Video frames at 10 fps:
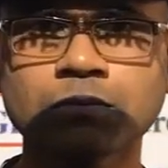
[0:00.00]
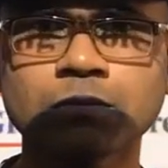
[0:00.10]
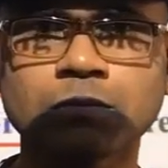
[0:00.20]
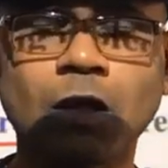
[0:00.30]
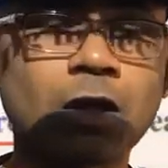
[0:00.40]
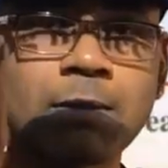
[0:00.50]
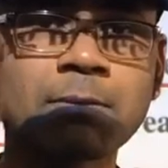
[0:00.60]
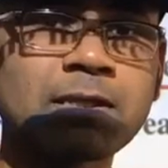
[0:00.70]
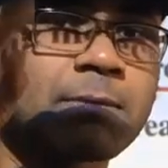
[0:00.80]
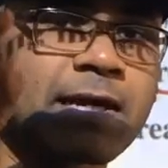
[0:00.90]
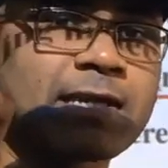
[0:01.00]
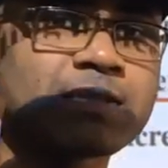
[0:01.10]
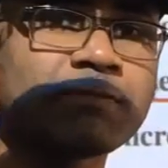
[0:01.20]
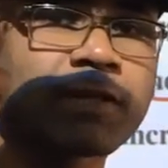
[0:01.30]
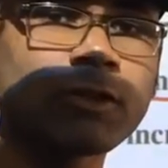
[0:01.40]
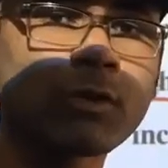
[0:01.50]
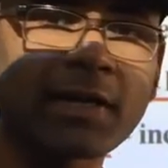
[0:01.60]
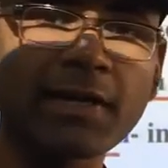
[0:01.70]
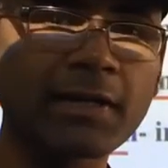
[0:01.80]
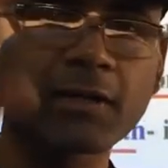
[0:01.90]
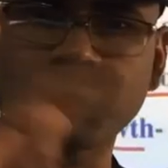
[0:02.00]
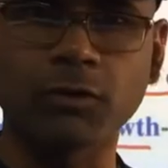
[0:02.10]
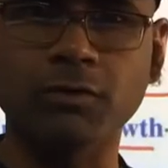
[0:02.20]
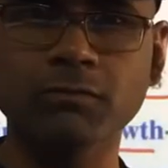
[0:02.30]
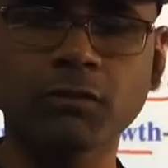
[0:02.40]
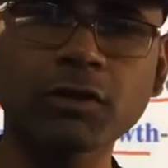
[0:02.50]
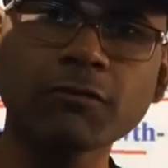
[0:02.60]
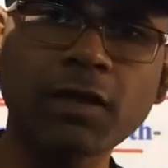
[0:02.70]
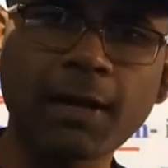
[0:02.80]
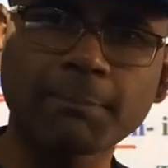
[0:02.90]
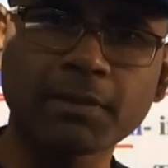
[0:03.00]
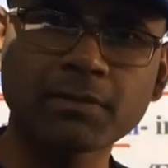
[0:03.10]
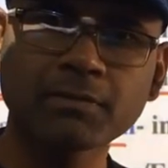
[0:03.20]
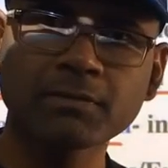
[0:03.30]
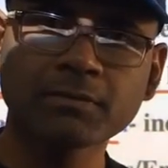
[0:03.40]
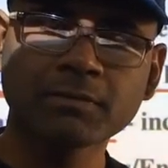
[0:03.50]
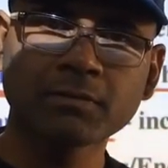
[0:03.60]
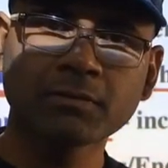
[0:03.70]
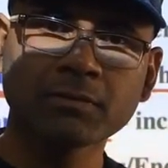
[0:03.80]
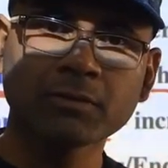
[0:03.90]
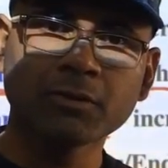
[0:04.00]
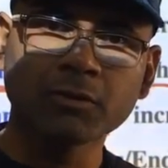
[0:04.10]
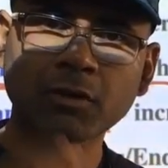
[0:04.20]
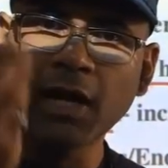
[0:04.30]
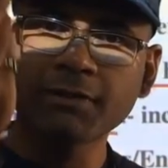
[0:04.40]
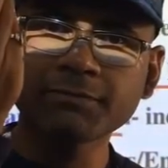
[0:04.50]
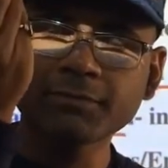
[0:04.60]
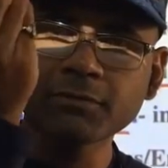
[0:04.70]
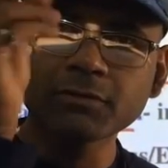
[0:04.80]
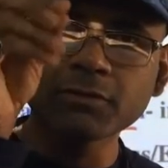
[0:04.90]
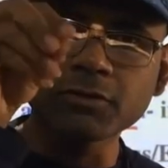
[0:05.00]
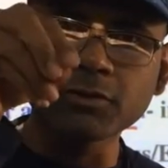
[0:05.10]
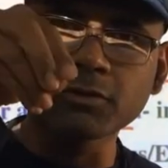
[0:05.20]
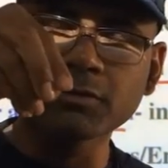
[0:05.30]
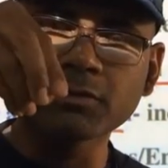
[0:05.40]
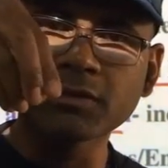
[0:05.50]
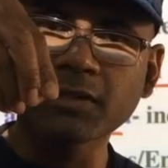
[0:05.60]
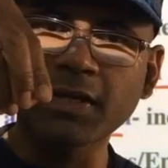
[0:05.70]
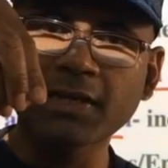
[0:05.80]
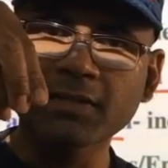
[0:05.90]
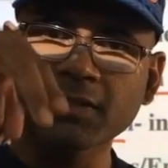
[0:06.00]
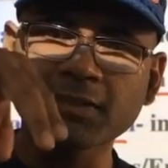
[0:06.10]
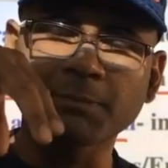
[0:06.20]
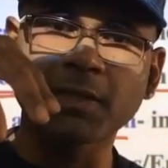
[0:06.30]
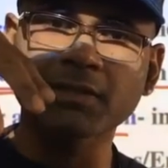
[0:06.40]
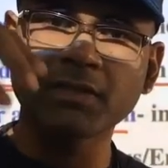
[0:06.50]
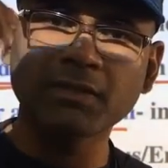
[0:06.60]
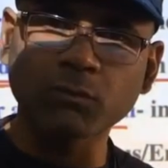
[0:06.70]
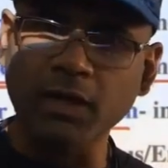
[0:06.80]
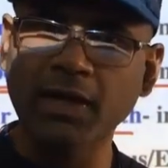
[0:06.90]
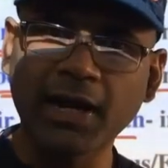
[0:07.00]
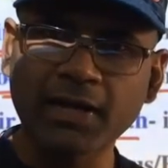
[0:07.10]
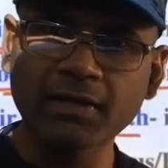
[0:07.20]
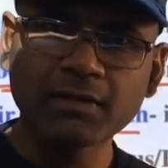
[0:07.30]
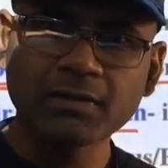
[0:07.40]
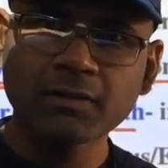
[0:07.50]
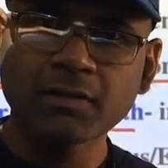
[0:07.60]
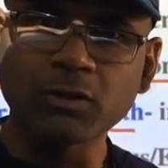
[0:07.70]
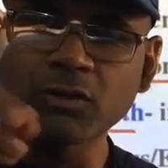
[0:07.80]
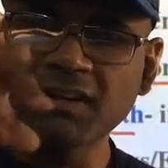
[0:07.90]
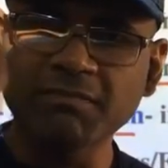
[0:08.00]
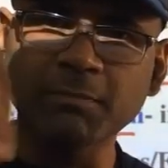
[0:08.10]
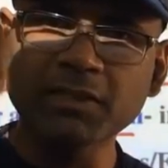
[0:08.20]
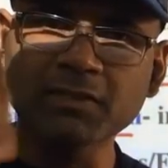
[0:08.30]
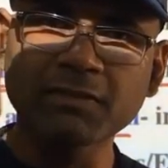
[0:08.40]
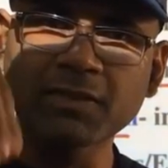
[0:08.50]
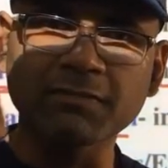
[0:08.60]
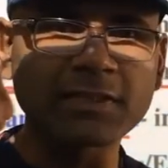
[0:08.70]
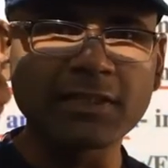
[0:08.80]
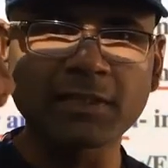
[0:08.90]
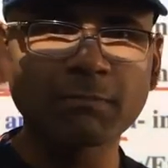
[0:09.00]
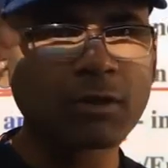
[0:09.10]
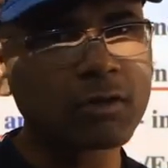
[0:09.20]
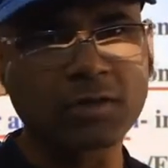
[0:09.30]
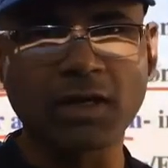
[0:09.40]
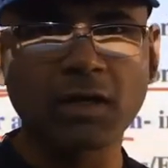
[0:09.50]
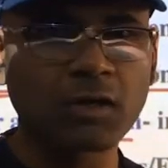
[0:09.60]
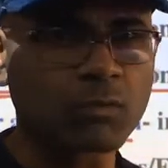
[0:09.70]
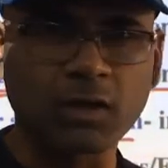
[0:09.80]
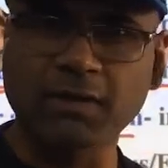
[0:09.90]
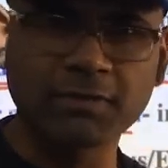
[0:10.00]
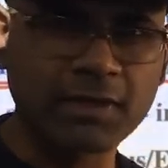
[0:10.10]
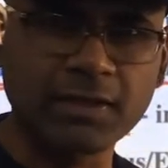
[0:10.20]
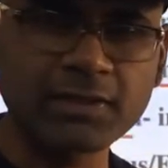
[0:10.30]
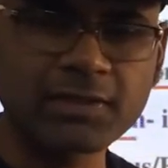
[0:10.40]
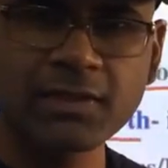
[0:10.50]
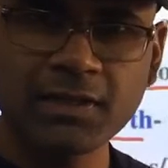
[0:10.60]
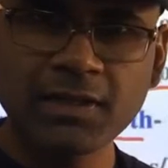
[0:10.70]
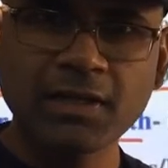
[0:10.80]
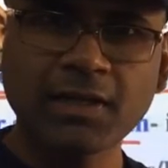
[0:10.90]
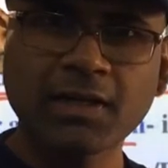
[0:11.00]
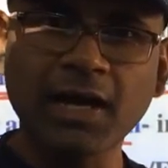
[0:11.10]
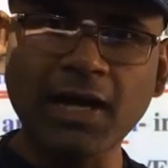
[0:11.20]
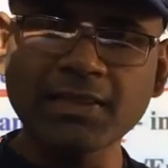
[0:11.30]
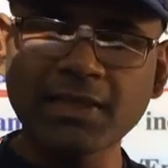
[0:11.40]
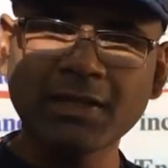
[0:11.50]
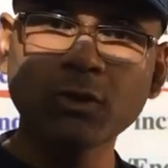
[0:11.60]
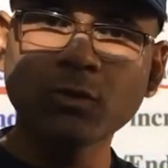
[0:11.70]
Now remember the mechanism. When you are eating a food, what will happen? You have taken the chapati in one hand, you have mixed with the vegetable or dal or whatever it is, and then you